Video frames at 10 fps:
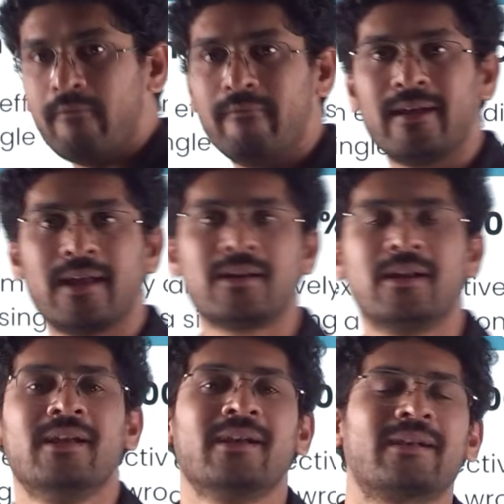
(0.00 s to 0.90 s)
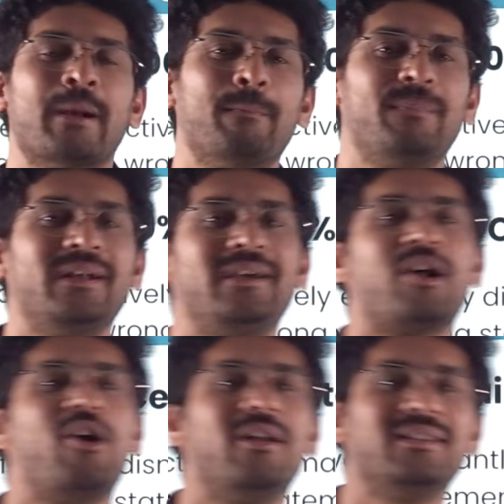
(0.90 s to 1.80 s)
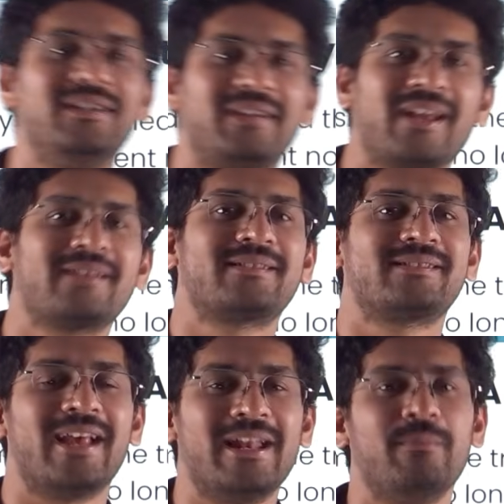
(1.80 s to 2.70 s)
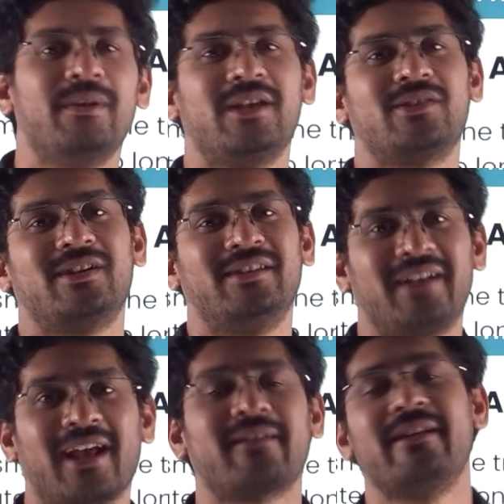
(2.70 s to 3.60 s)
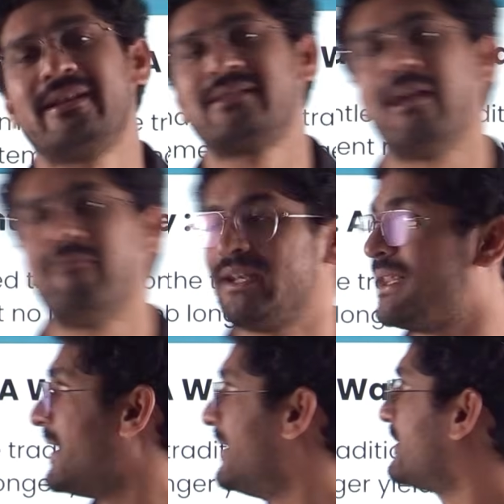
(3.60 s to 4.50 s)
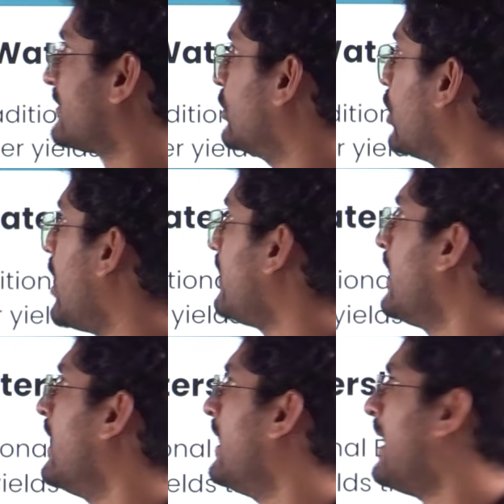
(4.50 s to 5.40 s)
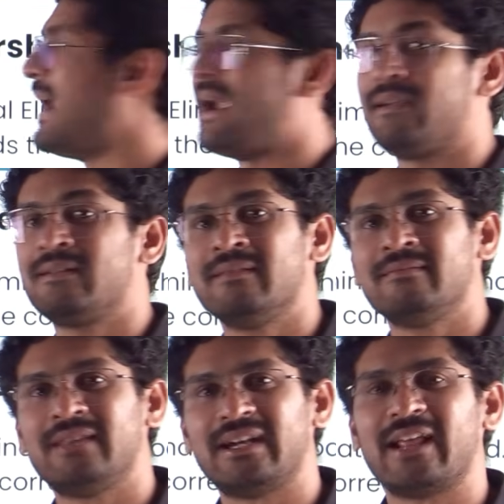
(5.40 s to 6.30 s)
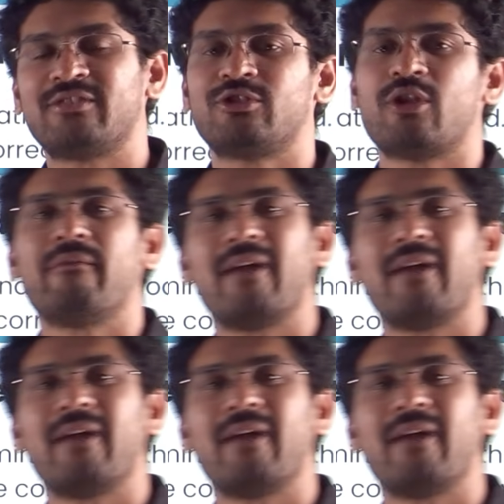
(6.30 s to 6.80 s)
where complete all the tricks, elimination techniques, everything is gone, and the death of